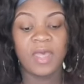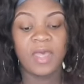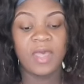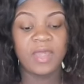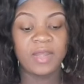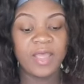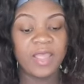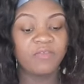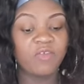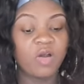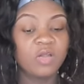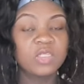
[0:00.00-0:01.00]
and I
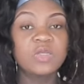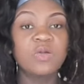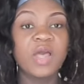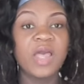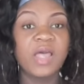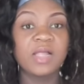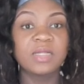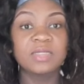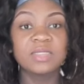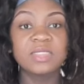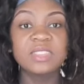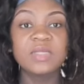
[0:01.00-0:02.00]
have also held
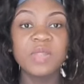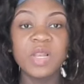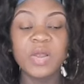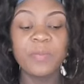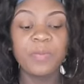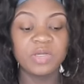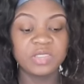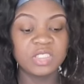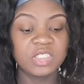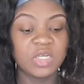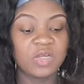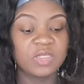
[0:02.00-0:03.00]
similar
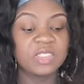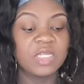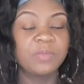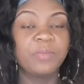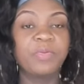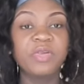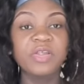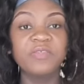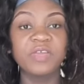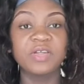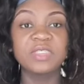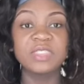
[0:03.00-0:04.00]
positions in
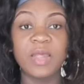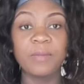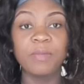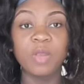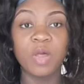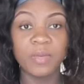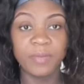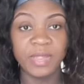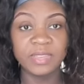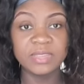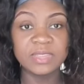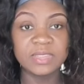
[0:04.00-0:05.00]
previous
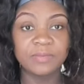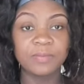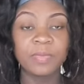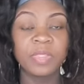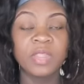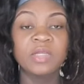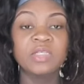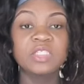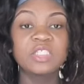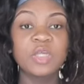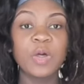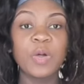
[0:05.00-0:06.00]
employments.
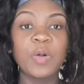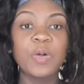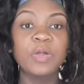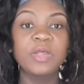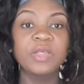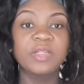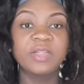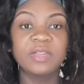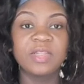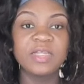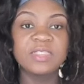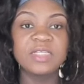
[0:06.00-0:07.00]
So
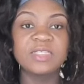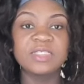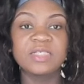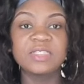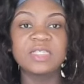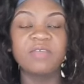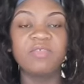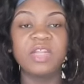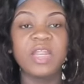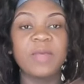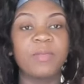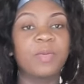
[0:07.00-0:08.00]
this is just giving
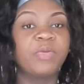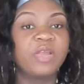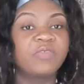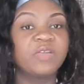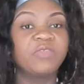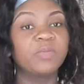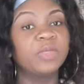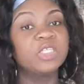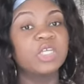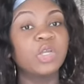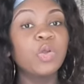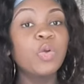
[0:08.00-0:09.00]
them a brief
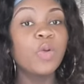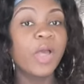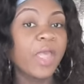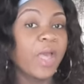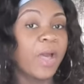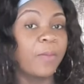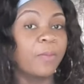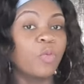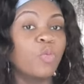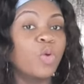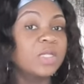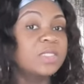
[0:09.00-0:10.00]
information who I am,
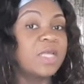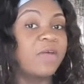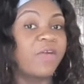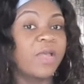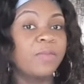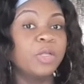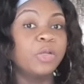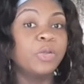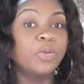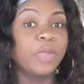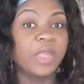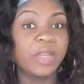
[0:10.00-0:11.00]
what have I been
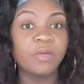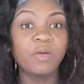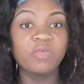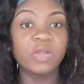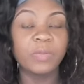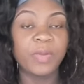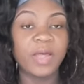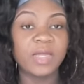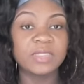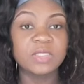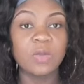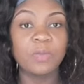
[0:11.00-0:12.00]
doing over the
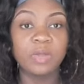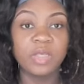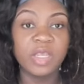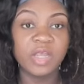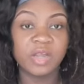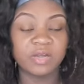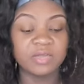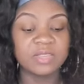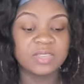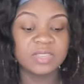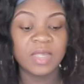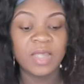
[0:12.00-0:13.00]
past couple of
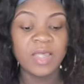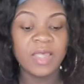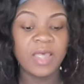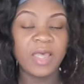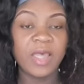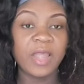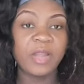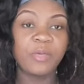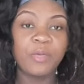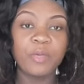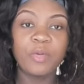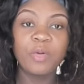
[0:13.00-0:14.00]
years, and how
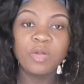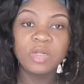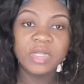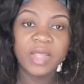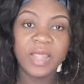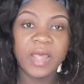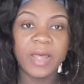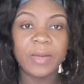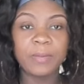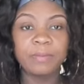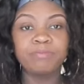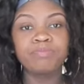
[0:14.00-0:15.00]
old I
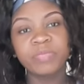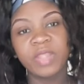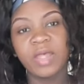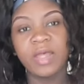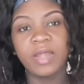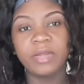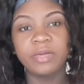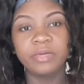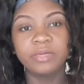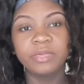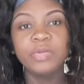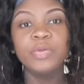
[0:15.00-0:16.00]
am. And
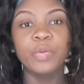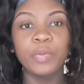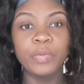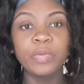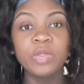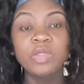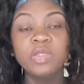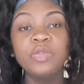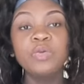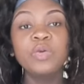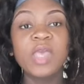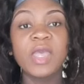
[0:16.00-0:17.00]
you know,
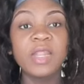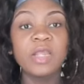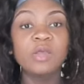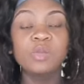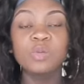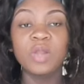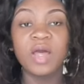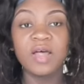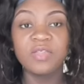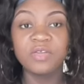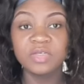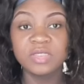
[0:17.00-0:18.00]
you can include
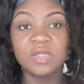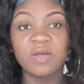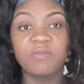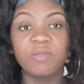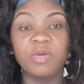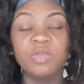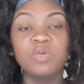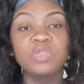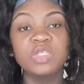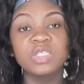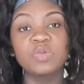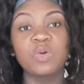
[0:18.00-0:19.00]
other stuff, but you
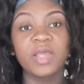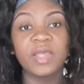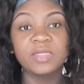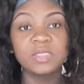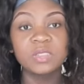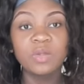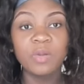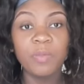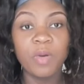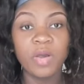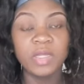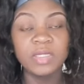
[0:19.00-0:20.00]
just want to get to the
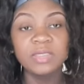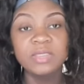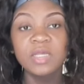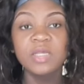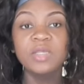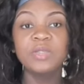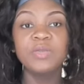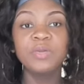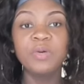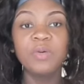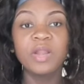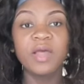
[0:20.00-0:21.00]
point. You
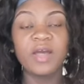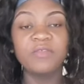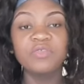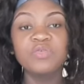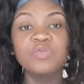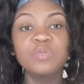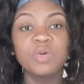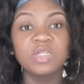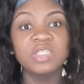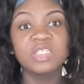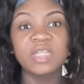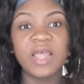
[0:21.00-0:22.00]
don't want to have too
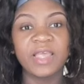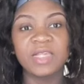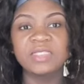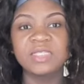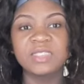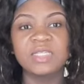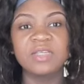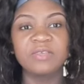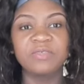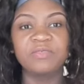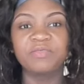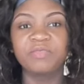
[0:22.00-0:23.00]
much like
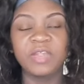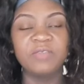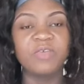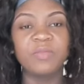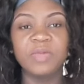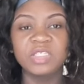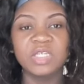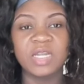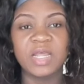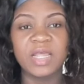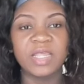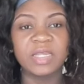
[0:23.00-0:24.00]
excessive information,
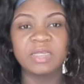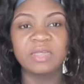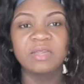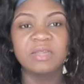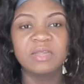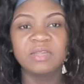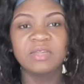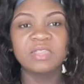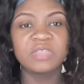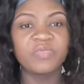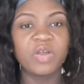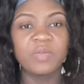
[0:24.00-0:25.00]
like it's
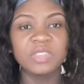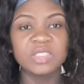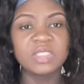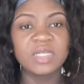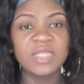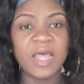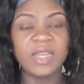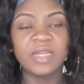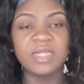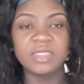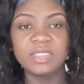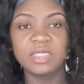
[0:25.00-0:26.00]
verbiage, it's not adding
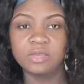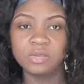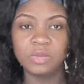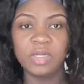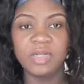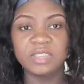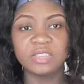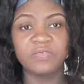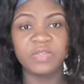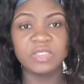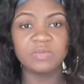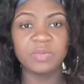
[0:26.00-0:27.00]
anything to the letter of
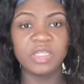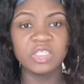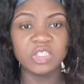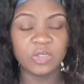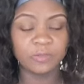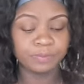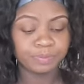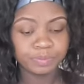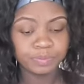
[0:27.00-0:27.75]
explanation.